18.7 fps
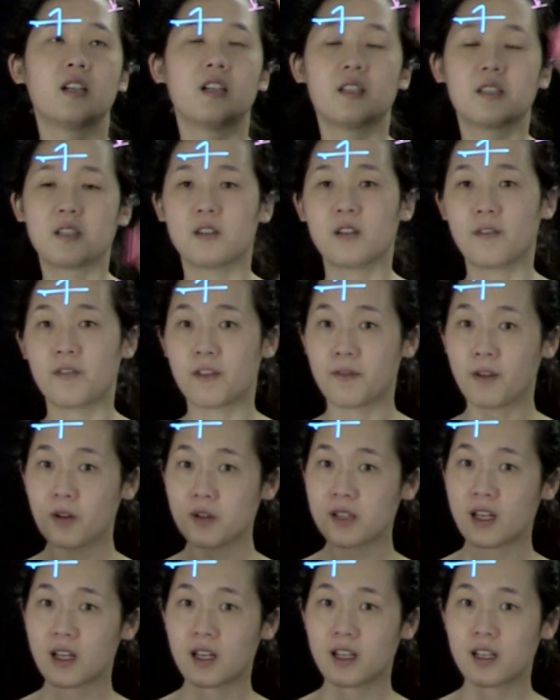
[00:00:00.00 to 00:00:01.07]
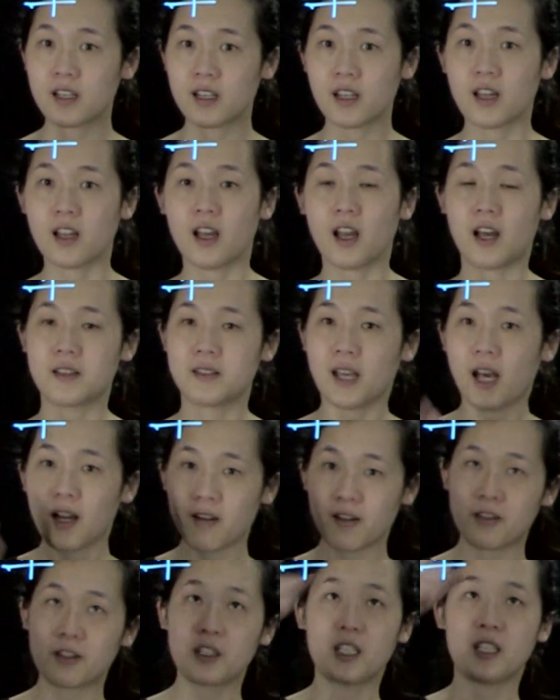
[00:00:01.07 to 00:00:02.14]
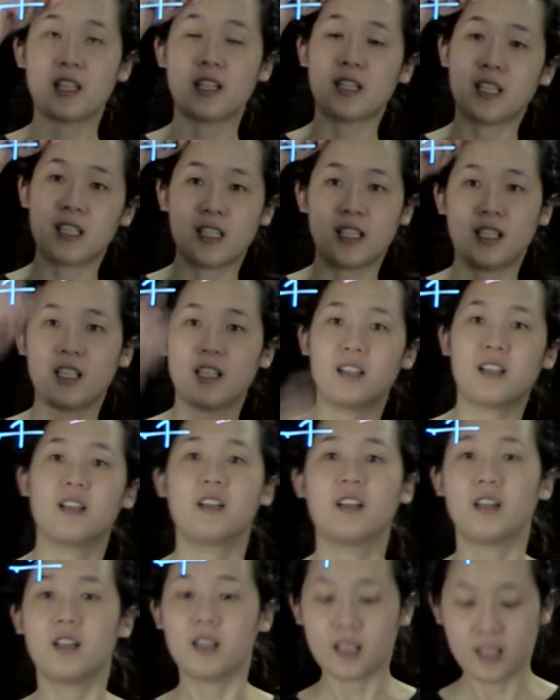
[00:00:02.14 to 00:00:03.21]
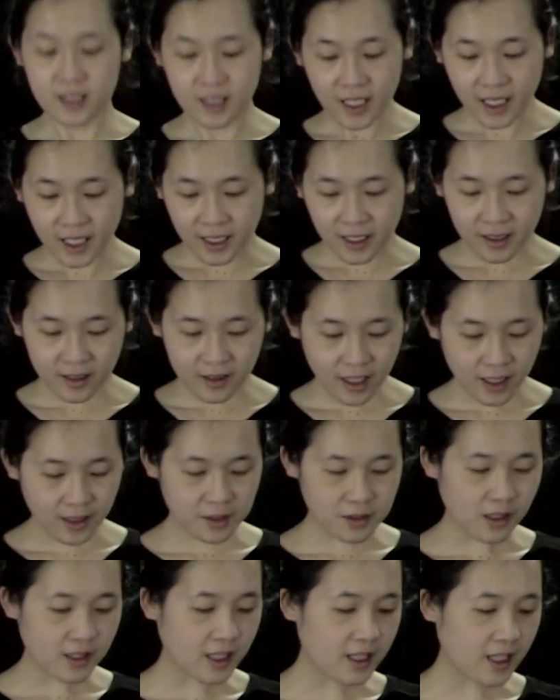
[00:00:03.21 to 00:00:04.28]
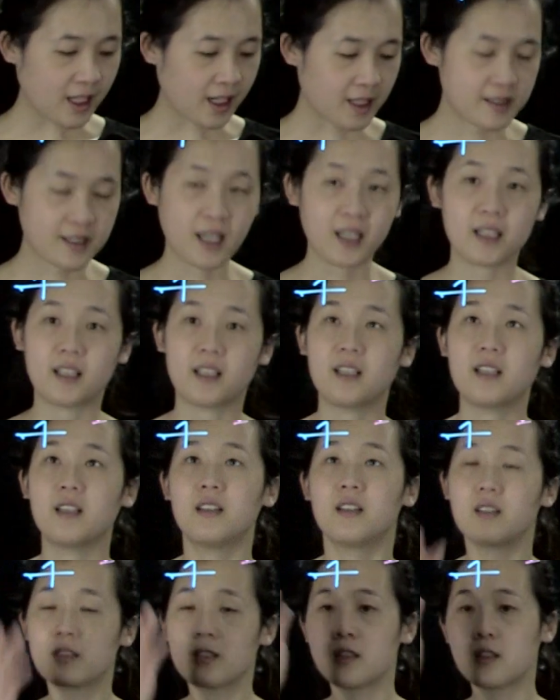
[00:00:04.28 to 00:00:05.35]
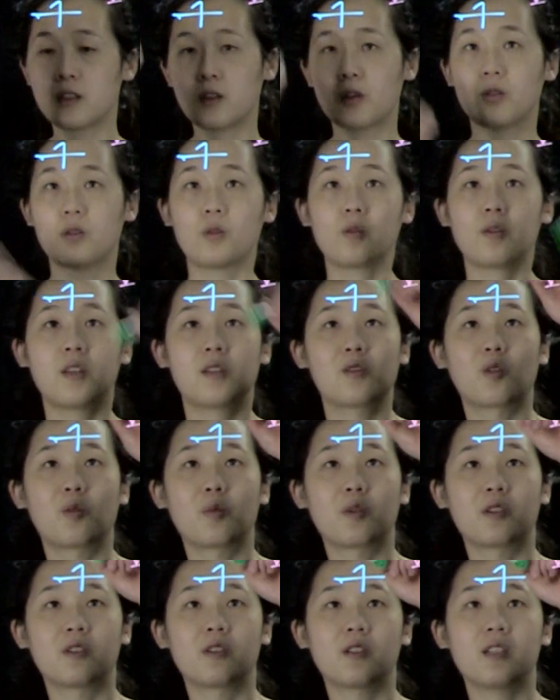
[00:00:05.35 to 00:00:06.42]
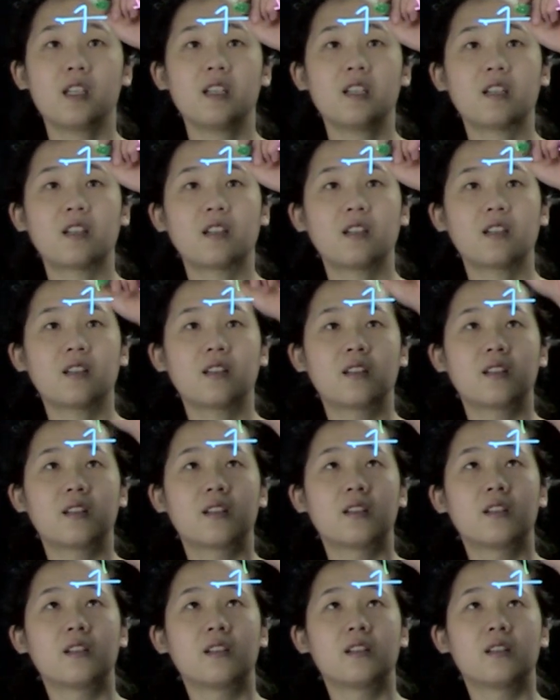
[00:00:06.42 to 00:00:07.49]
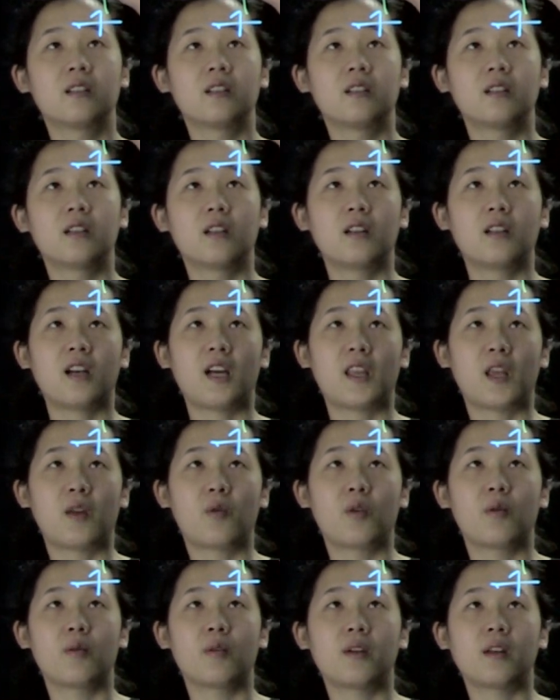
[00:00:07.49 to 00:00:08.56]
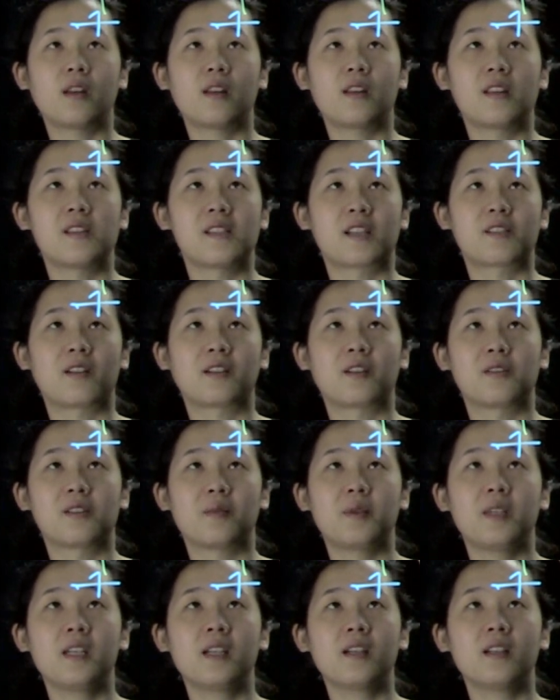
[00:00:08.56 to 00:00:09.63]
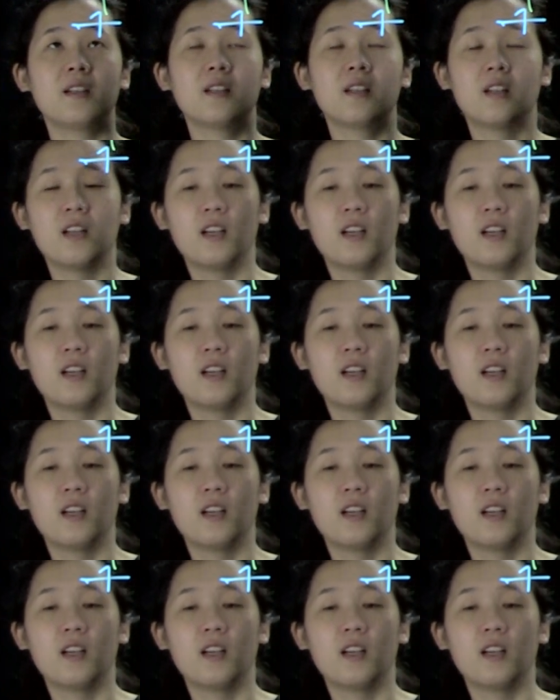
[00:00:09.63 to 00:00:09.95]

So if the photon has higher energy than E, then that electron can get excited to this orbital here. And then we, this electron goes up here.